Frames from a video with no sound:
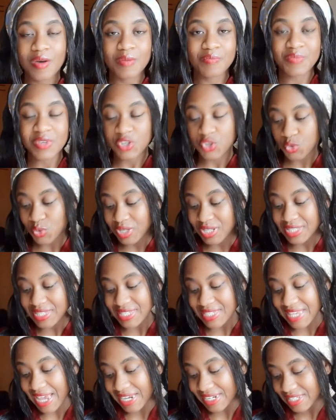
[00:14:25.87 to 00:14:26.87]
between
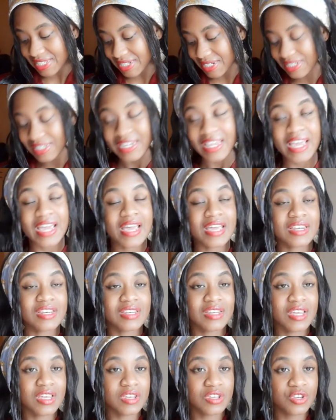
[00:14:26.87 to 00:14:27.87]
Saturn
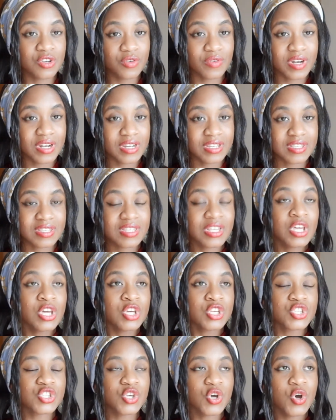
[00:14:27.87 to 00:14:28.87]
and Uranus.
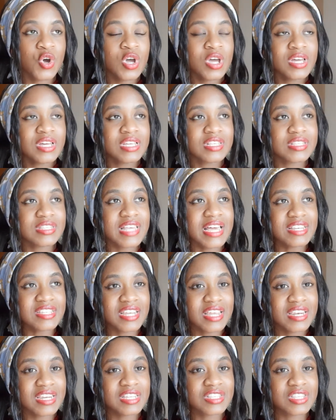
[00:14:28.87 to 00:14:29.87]
So
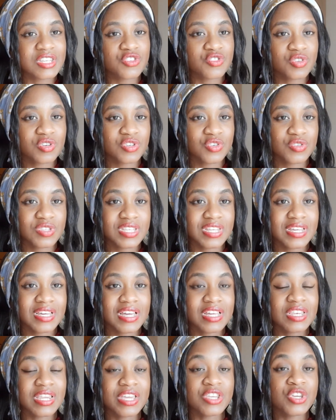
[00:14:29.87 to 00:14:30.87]
Saturn is introducing,
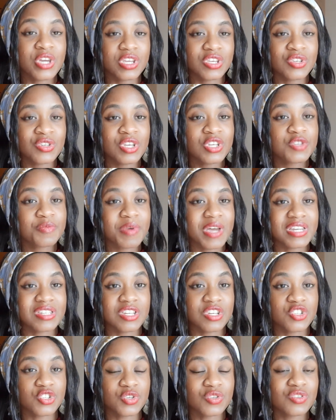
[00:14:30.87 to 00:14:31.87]
like you need to pay
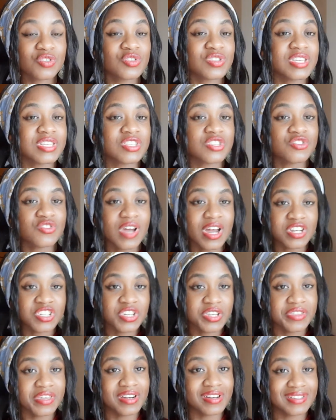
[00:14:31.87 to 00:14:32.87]
attention to the
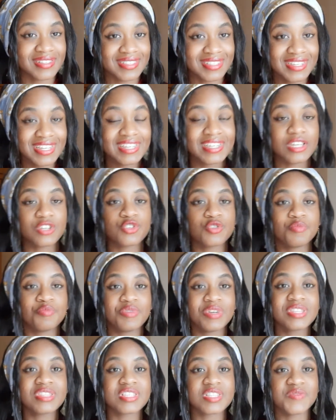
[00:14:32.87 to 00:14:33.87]
structure that is needed to
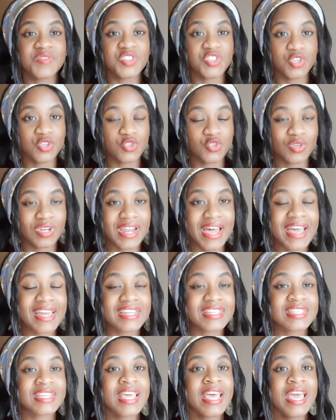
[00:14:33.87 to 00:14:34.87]
bring this vision to
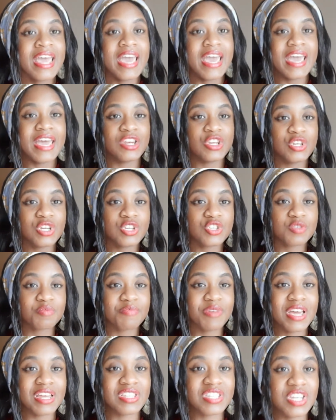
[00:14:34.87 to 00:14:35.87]
light. And you need to
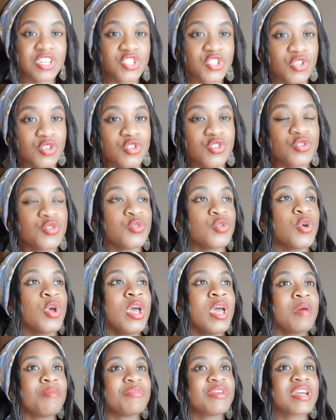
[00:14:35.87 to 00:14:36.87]
pay attention to
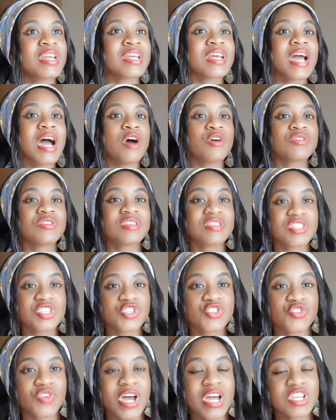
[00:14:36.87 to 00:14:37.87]
bringing out this
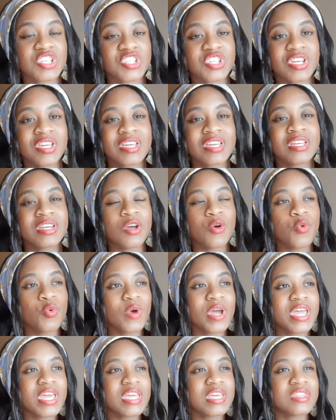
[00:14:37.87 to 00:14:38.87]
structure in a
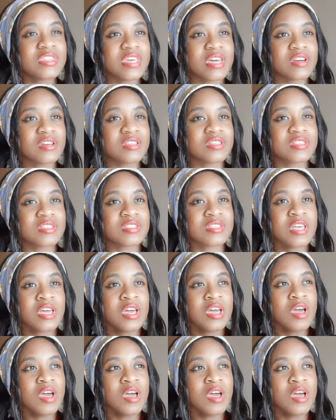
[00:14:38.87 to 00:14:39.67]
way that is